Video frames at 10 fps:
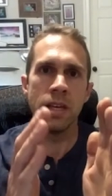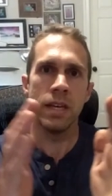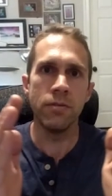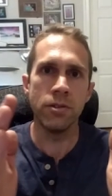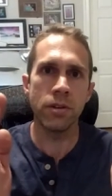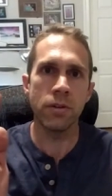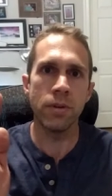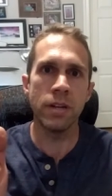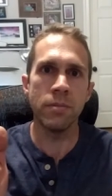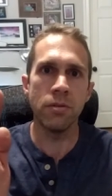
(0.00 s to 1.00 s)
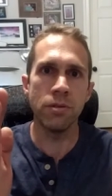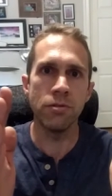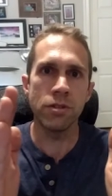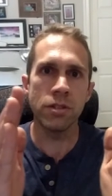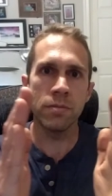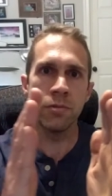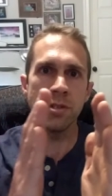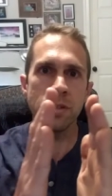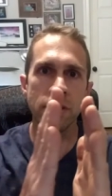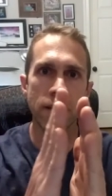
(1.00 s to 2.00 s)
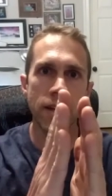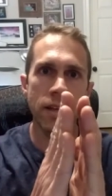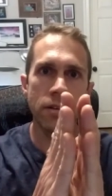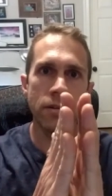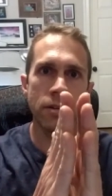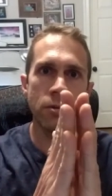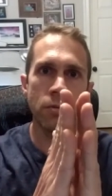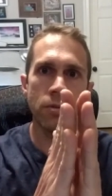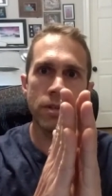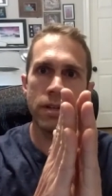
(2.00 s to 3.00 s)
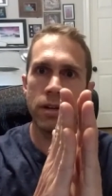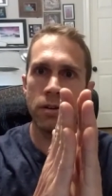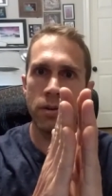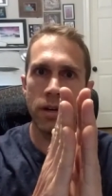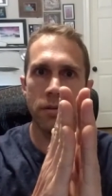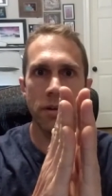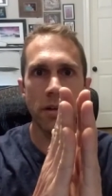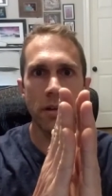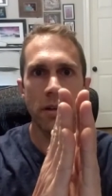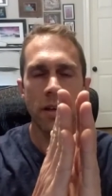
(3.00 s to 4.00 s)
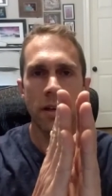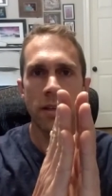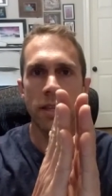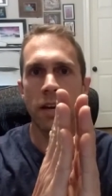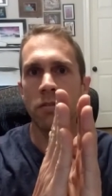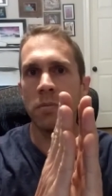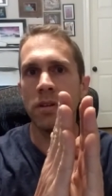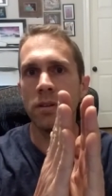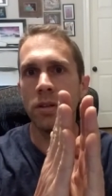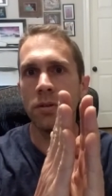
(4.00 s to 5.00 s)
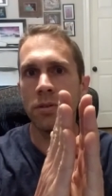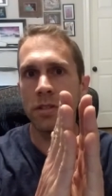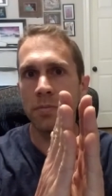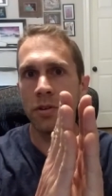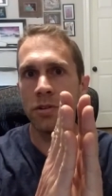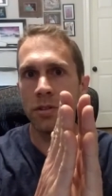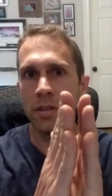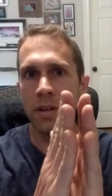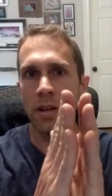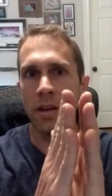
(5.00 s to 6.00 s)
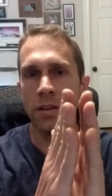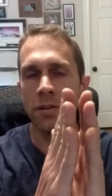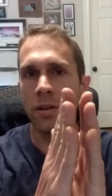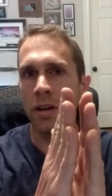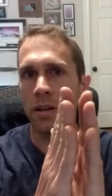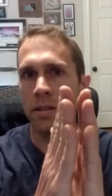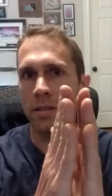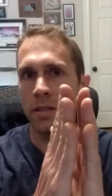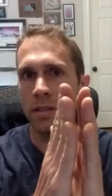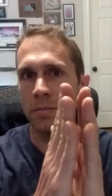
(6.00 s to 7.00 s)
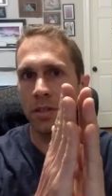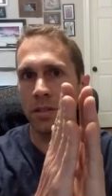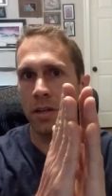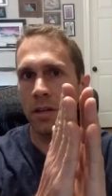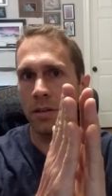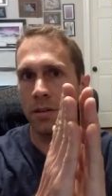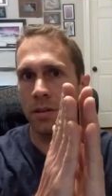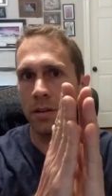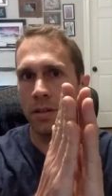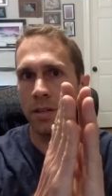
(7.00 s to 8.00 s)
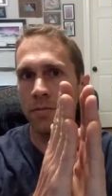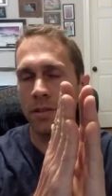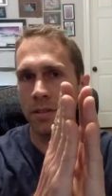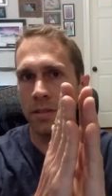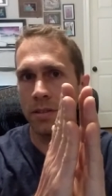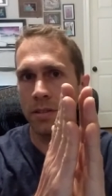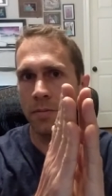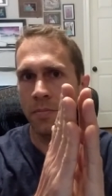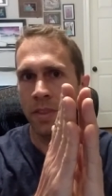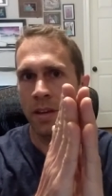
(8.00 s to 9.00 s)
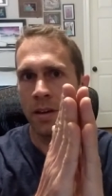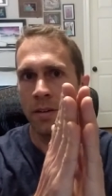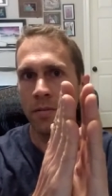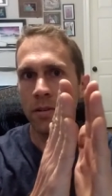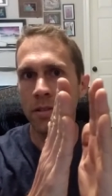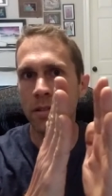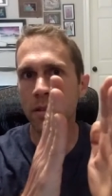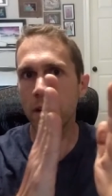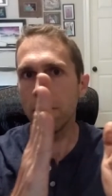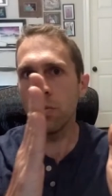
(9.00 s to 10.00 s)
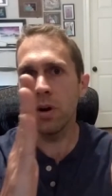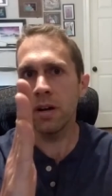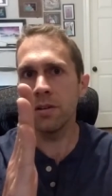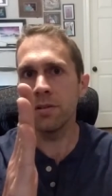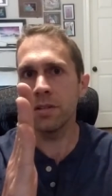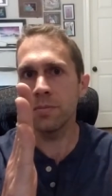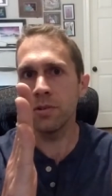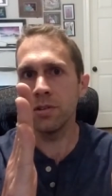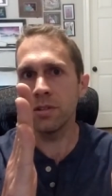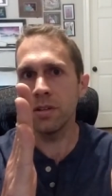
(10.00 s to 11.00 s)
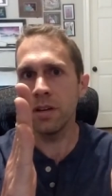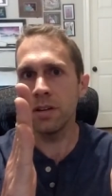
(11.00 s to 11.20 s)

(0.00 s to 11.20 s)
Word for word: if you took a rainbow and you smush it together into a really narrow area, that would be a low dispersion and you're not going to see as much color differences versus a wider dispersion and